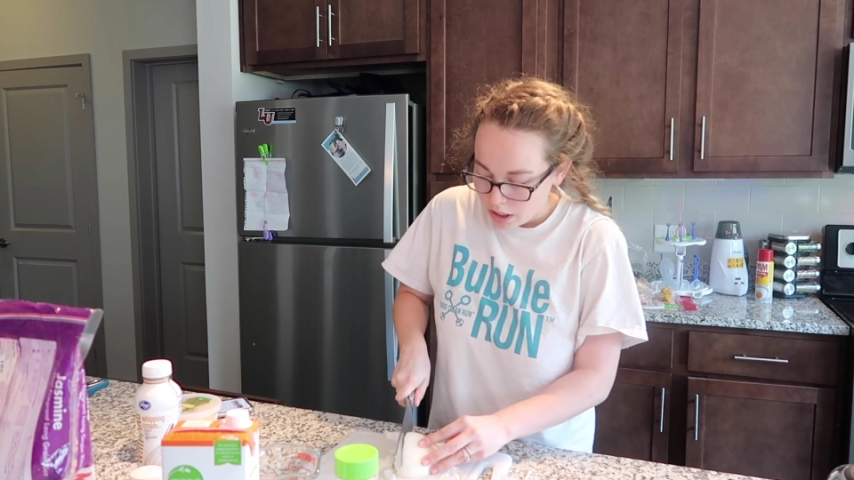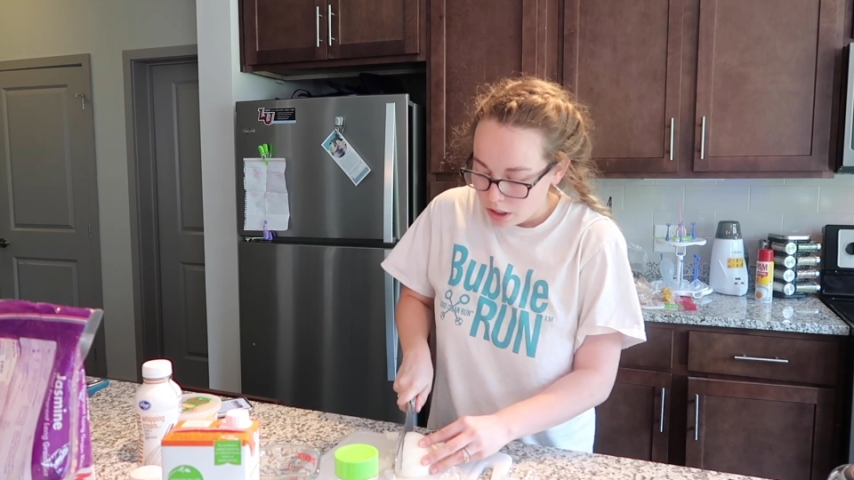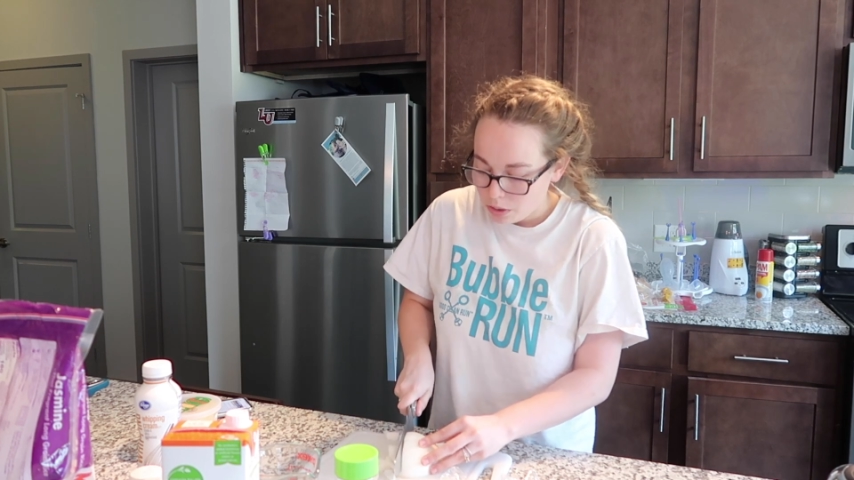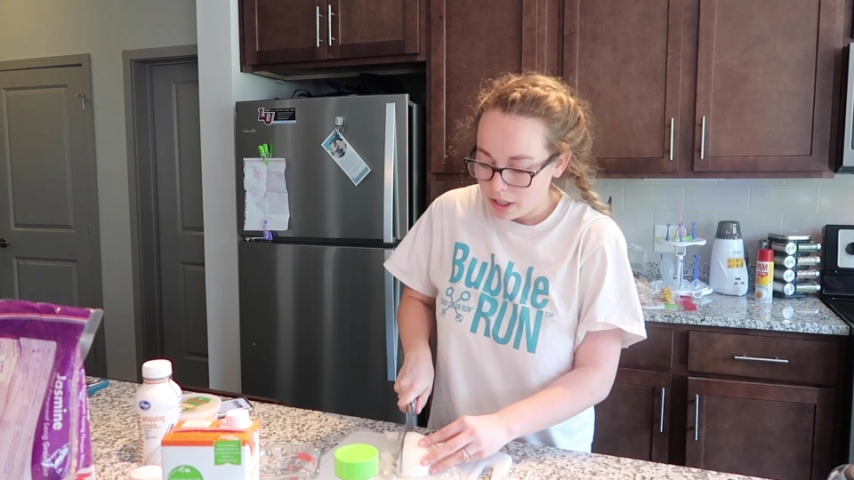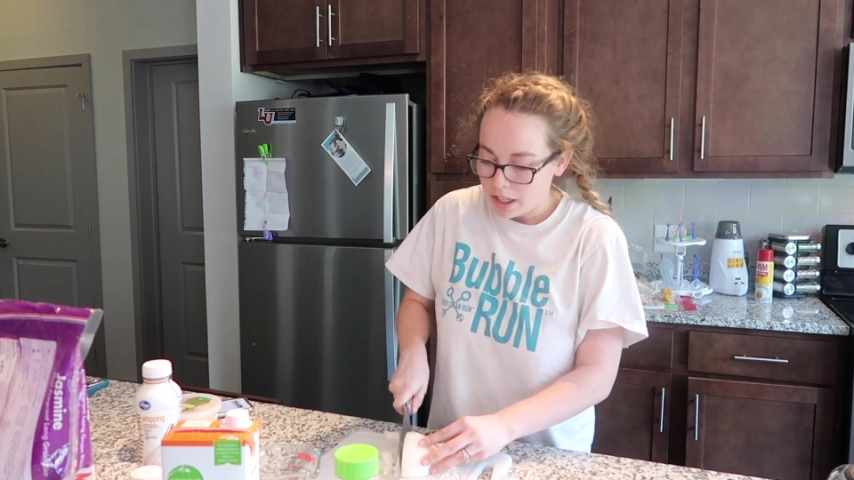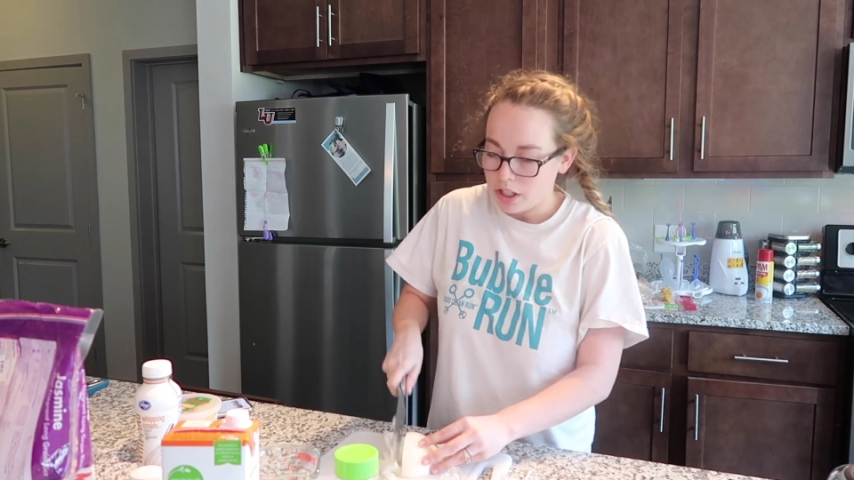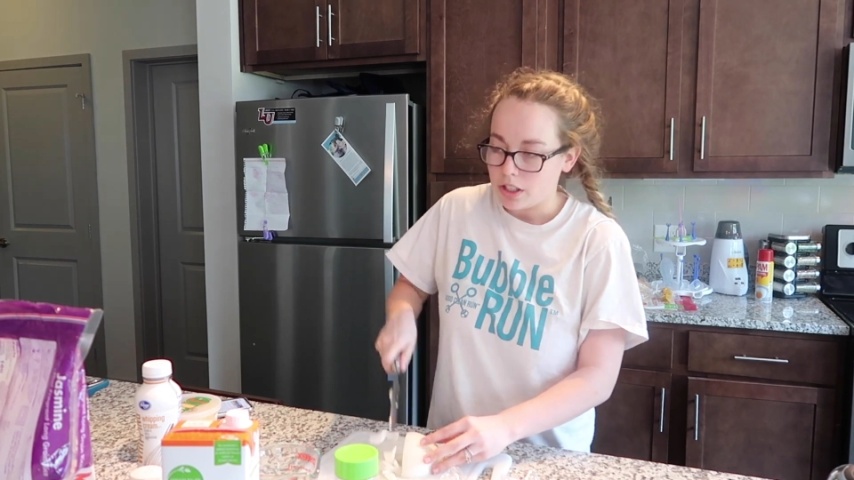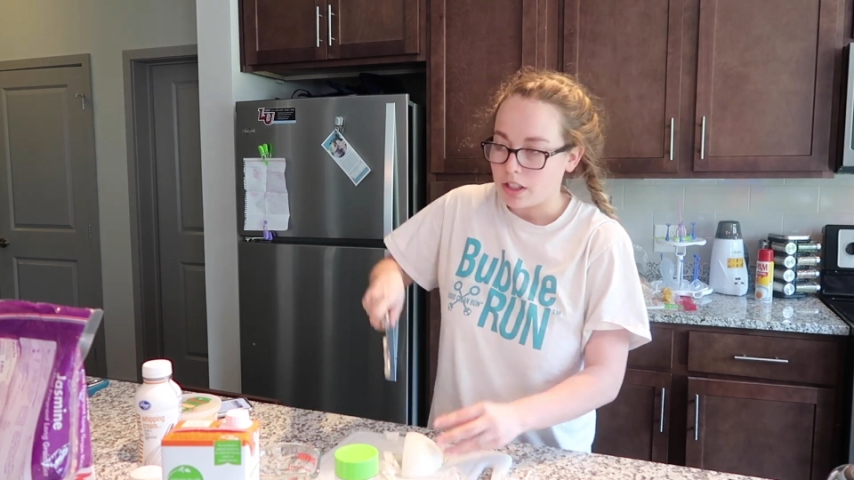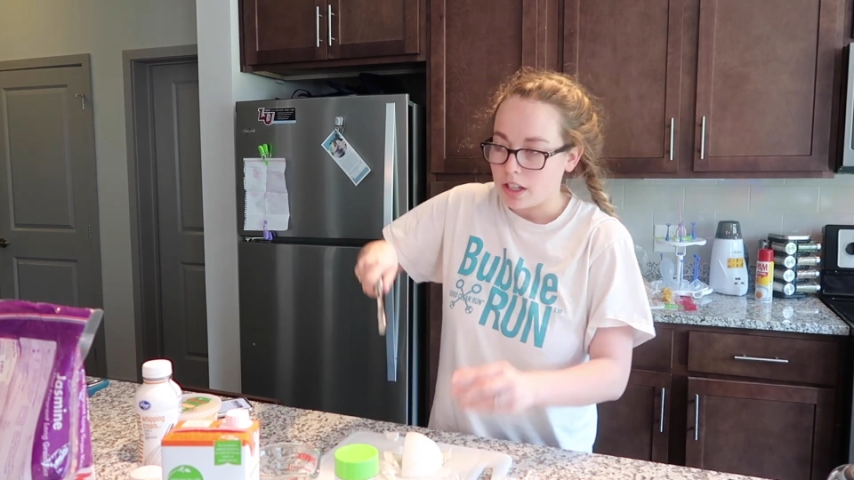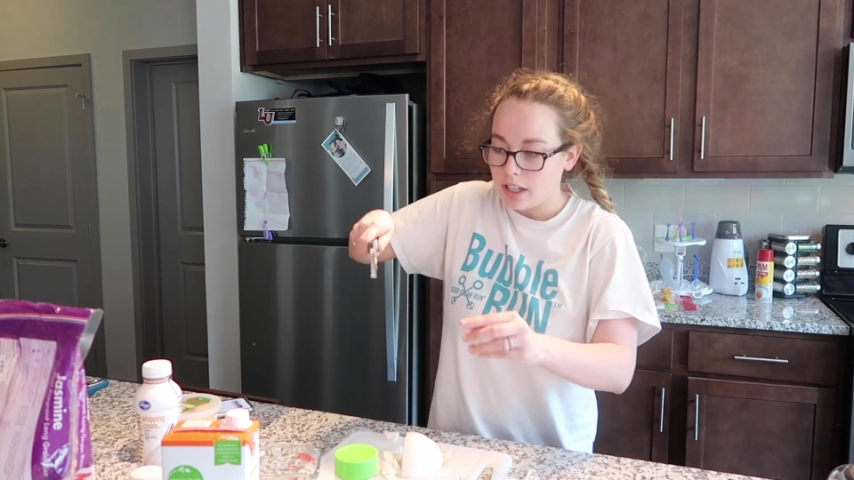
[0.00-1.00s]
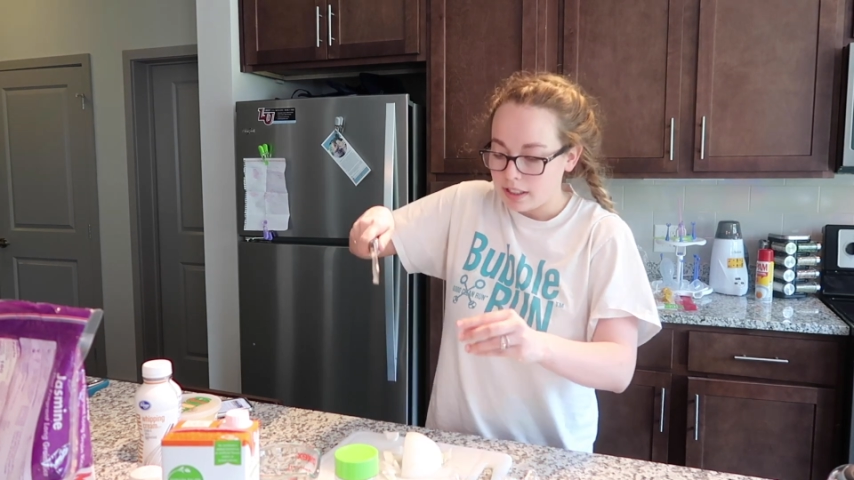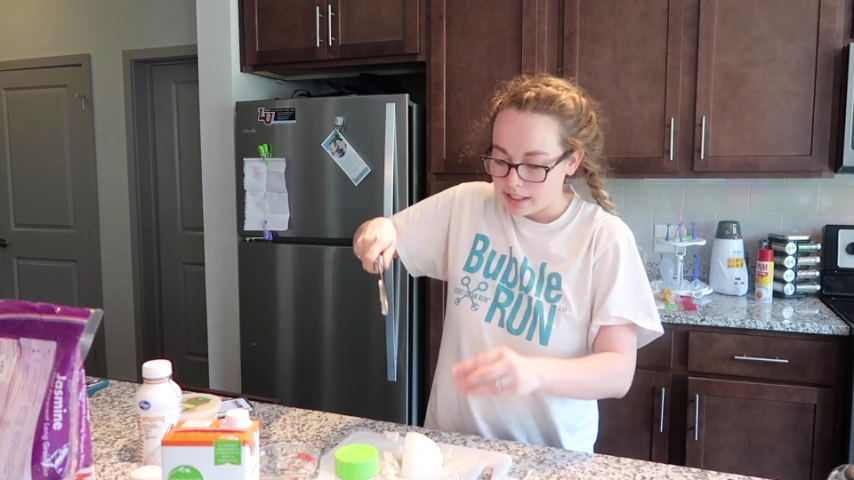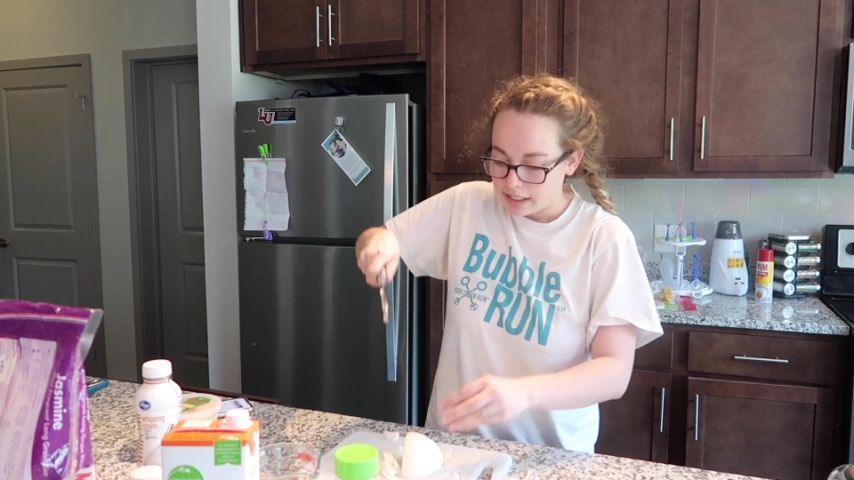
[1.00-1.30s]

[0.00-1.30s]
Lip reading: you can just cut